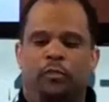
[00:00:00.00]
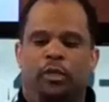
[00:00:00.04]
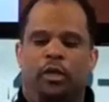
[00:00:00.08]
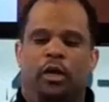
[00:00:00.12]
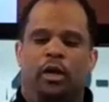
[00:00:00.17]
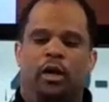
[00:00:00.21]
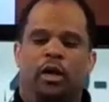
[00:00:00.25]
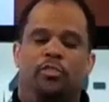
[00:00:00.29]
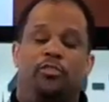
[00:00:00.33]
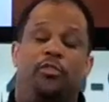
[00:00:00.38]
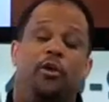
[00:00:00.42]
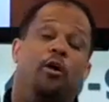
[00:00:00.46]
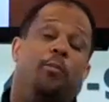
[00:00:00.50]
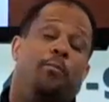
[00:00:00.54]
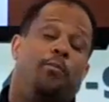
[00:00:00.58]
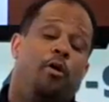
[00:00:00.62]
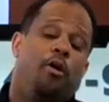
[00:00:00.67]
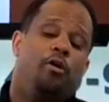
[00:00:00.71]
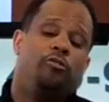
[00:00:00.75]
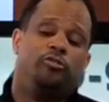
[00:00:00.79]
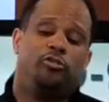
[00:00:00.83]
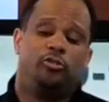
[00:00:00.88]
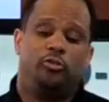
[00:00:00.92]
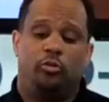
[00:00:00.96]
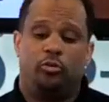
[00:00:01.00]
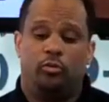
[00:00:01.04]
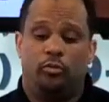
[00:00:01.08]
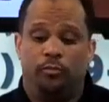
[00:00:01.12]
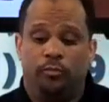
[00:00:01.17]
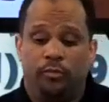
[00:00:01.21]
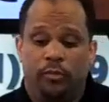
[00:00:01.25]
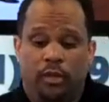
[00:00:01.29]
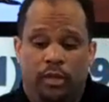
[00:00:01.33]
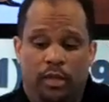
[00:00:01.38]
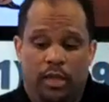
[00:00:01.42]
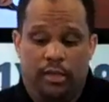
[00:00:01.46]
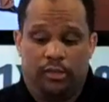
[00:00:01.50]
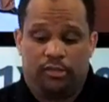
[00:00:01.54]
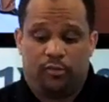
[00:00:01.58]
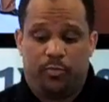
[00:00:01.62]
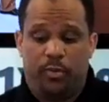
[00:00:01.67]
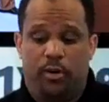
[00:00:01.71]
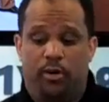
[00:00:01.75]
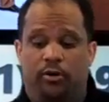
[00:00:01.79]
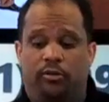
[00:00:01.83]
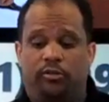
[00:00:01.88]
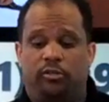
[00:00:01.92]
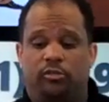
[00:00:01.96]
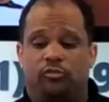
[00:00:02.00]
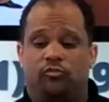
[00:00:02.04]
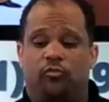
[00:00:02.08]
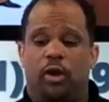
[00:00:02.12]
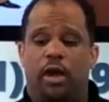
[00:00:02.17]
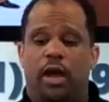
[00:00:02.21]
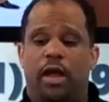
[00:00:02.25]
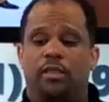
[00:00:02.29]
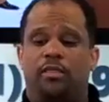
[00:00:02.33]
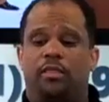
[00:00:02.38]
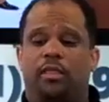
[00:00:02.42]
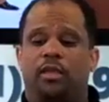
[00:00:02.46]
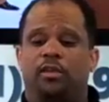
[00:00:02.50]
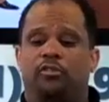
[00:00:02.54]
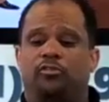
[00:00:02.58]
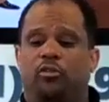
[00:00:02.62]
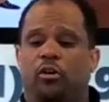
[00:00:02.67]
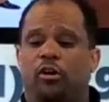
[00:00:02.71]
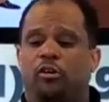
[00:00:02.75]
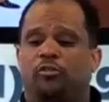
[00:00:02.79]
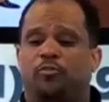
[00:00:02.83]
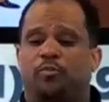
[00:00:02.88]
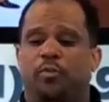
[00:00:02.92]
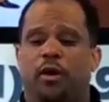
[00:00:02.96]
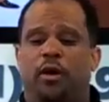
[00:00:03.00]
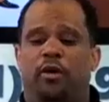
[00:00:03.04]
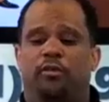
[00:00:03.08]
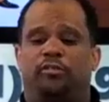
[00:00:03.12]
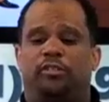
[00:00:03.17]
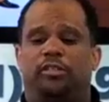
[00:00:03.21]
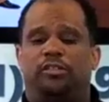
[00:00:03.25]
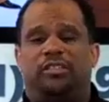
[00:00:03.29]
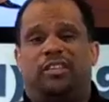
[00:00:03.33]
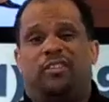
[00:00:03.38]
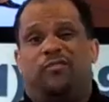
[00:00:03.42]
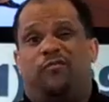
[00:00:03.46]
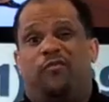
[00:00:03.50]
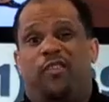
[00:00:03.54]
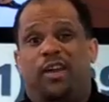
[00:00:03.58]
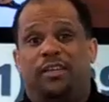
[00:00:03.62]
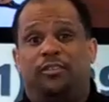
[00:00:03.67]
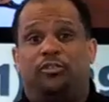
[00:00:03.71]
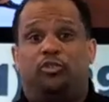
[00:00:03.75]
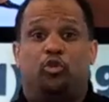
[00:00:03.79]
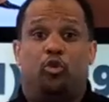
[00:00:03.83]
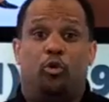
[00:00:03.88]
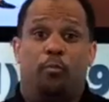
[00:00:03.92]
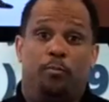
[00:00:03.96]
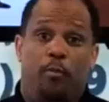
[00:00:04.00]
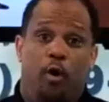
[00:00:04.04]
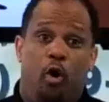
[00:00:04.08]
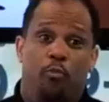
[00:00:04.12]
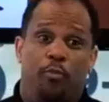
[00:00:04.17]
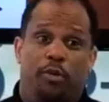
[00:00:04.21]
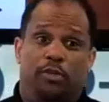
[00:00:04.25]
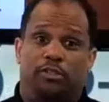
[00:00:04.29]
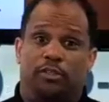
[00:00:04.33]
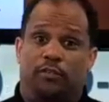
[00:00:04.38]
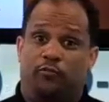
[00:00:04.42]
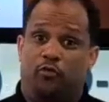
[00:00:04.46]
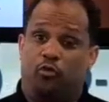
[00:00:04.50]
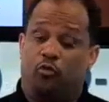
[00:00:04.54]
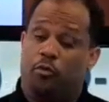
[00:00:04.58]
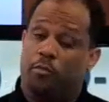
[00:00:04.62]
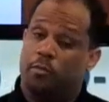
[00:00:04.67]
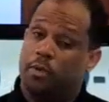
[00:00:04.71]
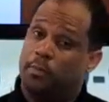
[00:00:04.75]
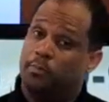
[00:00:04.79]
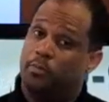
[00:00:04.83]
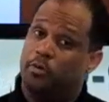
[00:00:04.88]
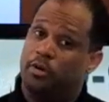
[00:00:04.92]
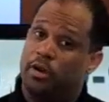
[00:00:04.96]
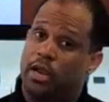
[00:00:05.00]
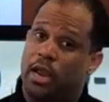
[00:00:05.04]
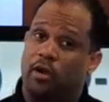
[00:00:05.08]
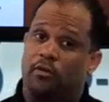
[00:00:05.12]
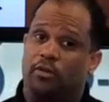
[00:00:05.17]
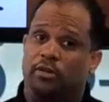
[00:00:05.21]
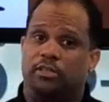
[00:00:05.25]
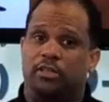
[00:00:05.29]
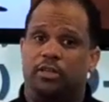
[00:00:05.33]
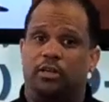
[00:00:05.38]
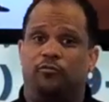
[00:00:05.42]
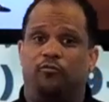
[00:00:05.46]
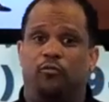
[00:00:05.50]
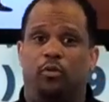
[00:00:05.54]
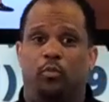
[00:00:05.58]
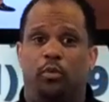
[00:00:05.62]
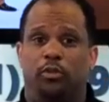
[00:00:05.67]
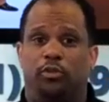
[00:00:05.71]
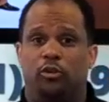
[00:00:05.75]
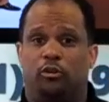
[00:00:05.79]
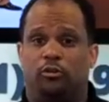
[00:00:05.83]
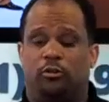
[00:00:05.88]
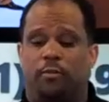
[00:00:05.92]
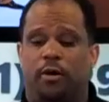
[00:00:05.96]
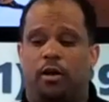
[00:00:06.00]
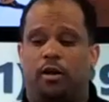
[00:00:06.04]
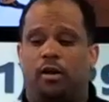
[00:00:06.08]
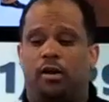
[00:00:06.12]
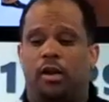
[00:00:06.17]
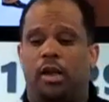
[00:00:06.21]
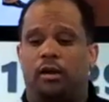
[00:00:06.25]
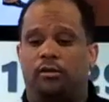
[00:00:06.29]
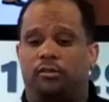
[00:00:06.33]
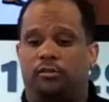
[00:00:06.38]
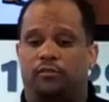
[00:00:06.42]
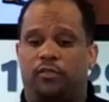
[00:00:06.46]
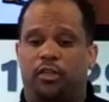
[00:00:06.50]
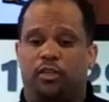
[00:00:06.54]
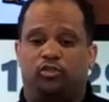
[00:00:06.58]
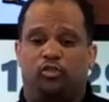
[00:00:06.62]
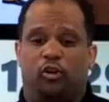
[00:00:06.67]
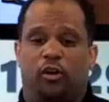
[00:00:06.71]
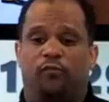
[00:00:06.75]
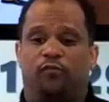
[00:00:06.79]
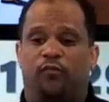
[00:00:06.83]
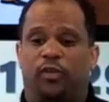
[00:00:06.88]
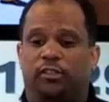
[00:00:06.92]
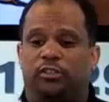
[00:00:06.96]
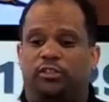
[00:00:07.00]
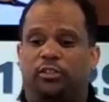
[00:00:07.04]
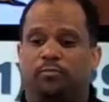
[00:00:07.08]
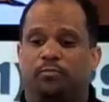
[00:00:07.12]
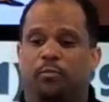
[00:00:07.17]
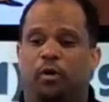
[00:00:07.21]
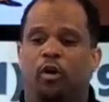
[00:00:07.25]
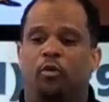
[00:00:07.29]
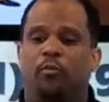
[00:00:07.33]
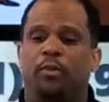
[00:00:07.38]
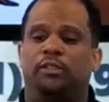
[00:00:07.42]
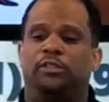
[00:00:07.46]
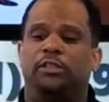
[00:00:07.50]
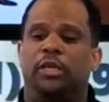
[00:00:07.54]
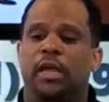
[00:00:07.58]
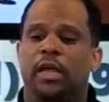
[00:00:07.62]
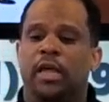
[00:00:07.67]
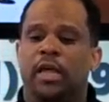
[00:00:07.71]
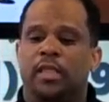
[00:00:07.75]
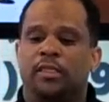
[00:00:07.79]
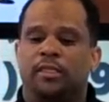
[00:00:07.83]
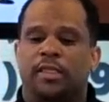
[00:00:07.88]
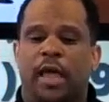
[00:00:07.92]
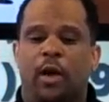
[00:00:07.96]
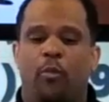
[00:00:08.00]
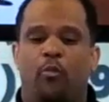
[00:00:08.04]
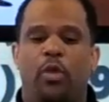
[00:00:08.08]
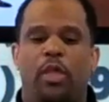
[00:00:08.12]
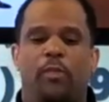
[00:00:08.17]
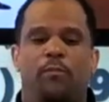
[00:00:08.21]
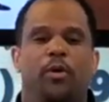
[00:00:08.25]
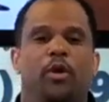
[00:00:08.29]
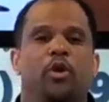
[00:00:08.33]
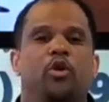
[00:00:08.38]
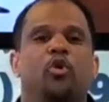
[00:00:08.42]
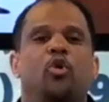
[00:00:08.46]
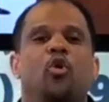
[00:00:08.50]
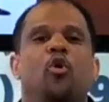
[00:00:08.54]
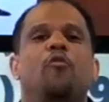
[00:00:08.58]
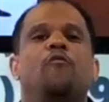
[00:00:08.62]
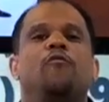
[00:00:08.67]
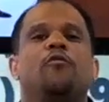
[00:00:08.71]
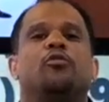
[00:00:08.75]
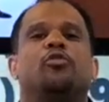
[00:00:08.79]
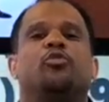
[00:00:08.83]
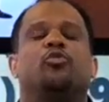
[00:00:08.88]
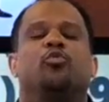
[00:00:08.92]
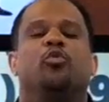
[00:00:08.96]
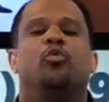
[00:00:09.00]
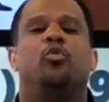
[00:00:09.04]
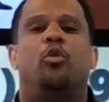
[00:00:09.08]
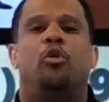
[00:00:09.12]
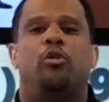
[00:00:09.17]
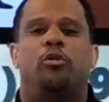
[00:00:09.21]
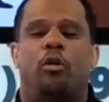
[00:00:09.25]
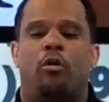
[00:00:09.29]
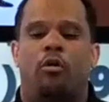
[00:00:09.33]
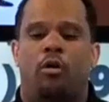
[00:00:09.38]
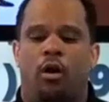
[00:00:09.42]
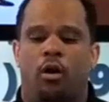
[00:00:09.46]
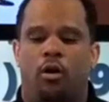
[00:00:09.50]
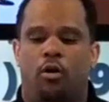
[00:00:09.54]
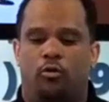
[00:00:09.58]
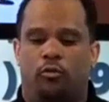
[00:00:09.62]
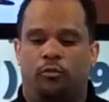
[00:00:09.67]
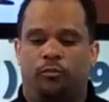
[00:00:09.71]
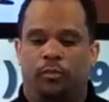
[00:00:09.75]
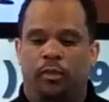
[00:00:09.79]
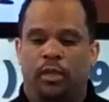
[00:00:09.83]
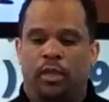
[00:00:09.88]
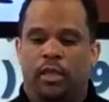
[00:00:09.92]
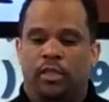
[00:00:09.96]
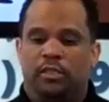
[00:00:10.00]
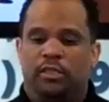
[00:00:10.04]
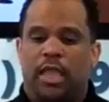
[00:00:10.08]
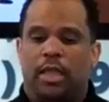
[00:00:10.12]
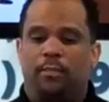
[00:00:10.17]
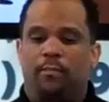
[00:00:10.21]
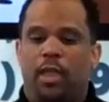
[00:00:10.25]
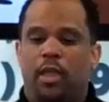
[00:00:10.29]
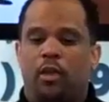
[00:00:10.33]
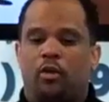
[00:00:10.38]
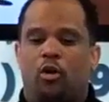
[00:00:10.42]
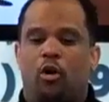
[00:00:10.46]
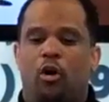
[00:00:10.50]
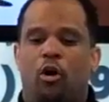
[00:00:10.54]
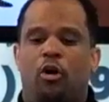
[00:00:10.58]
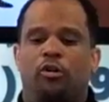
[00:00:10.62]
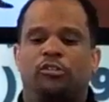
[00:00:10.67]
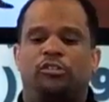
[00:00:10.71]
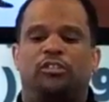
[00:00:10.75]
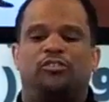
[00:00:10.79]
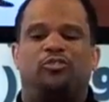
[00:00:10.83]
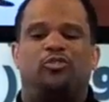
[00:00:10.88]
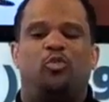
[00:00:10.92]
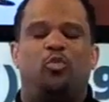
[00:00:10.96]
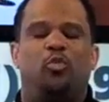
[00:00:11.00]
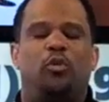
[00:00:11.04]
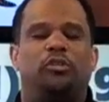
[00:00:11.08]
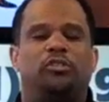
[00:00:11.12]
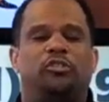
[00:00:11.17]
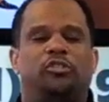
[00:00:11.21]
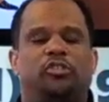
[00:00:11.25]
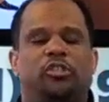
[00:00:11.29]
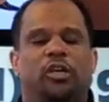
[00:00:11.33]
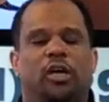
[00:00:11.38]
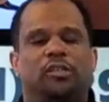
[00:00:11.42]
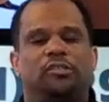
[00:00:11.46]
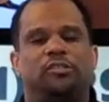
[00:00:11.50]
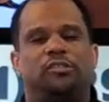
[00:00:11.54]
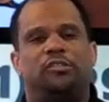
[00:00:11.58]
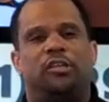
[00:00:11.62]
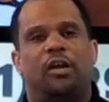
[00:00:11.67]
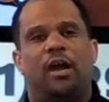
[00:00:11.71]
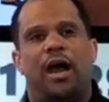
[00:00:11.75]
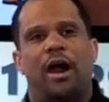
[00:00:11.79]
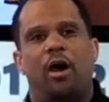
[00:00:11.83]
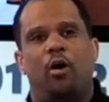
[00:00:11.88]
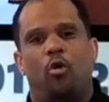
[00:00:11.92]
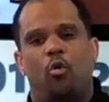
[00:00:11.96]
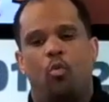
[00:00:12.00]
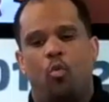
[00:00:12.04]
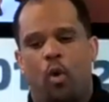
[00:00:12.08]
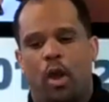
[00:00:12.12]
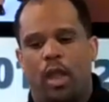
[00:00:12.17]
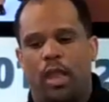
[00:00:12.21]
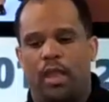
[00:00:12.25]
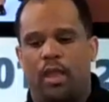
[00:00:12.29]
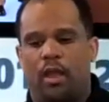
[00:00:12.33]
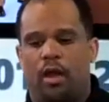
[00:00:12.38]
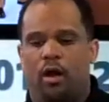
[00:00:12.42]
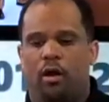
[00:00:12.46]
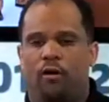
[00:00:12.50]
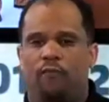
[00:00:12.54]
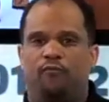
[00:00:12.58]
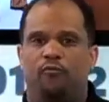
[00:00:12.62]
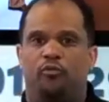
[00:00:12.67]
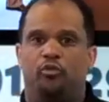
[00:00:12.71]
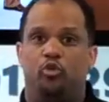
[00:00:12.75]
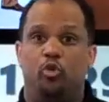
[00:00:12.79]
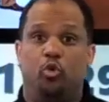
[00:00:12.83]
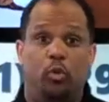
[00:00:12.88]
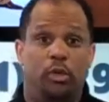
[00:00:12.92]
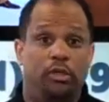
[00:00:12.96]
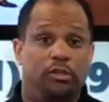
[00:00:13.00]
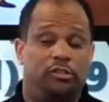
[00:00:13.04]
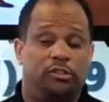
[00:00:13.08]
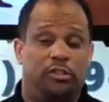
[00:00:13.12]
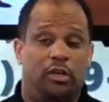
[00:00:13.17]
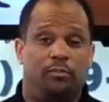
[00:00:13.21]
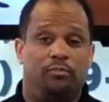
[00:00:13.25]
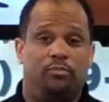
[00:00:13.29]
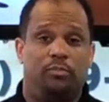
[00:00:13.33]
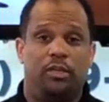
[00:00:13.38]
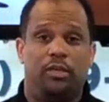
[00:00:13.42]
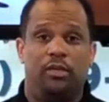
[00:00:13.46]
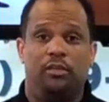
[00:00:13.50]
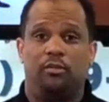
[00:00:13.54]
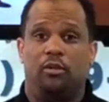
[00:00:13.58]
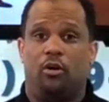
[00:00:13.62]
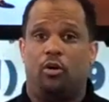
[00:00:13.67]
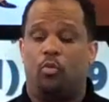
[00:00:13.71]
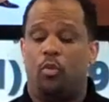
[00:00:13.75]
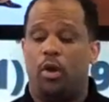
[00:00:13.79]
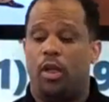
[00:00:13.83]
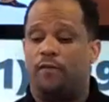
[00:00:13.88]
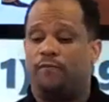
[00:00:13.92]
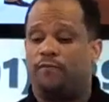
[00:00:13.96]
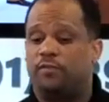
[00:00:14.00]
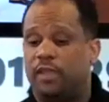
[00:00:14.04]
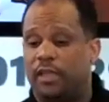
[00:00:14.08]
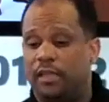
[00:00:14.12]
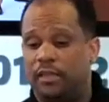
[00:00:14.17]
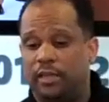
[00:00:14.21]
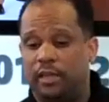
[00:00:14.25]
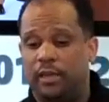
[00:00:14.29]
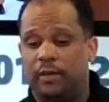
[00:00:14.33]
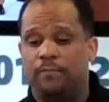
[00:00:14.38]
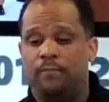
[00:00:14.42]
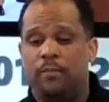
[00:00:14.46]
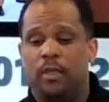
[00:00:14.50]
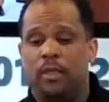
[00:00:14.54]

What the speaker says: There are personal experiences, right? These are experiences, events, or moments. If you remember narrative, what we talked about in narrative, these are events and moments that we maneuver through on our own. They may cause us to adjust our way of doing something, our way of thinking.